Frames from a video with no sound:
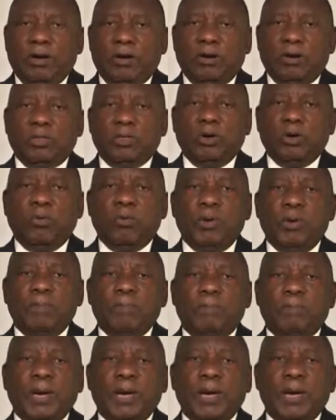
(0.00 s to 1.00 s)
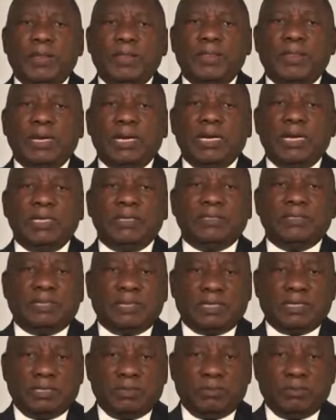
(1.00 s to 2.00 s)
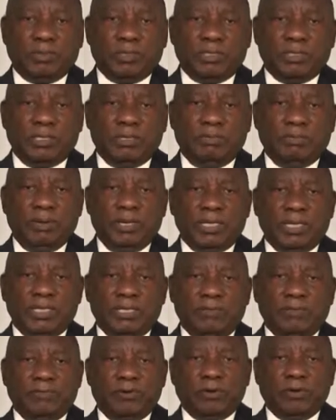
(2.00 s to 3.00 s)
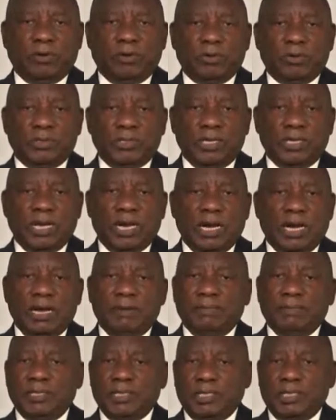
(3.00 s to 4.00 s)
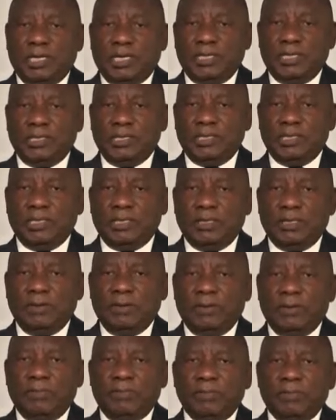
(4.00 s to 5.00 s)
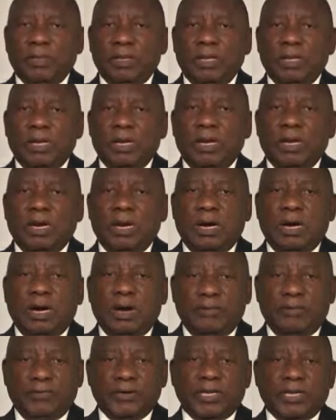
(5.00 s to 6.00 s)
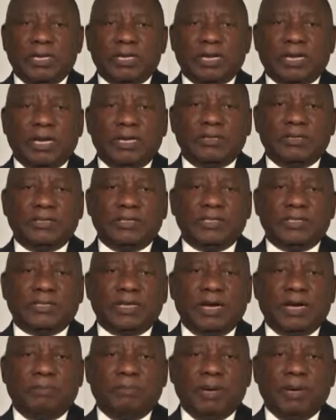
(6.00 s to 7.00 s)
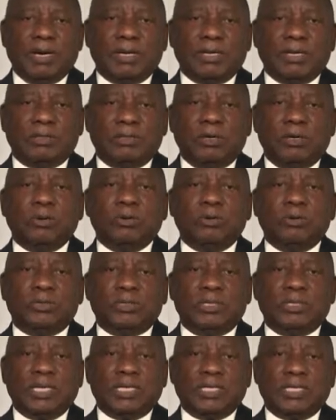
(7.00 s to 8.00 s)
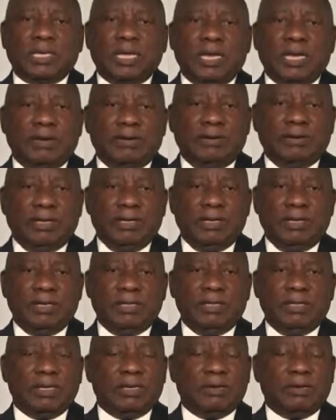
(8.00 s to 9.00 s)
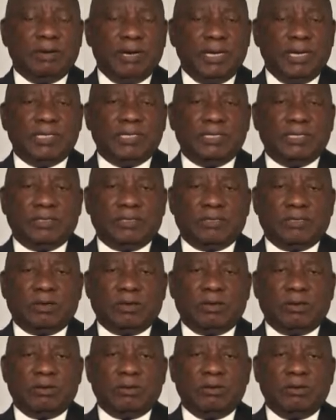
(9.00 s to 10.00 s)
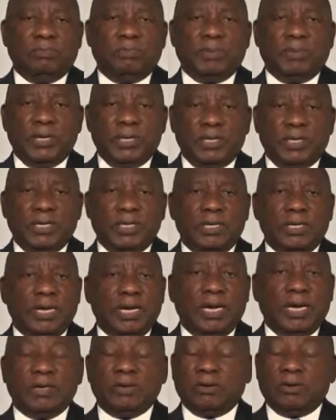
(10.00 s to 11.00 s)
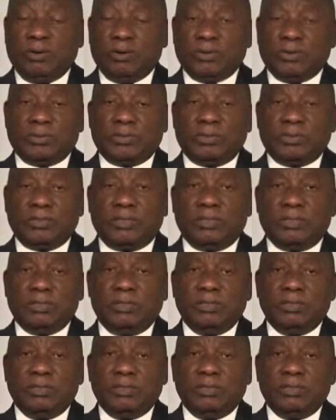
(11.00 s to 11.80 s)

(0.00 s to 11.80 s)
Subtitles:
Although we bear the least responsibility for causing climate change, African countries are among those that carry the greatest burden and cost.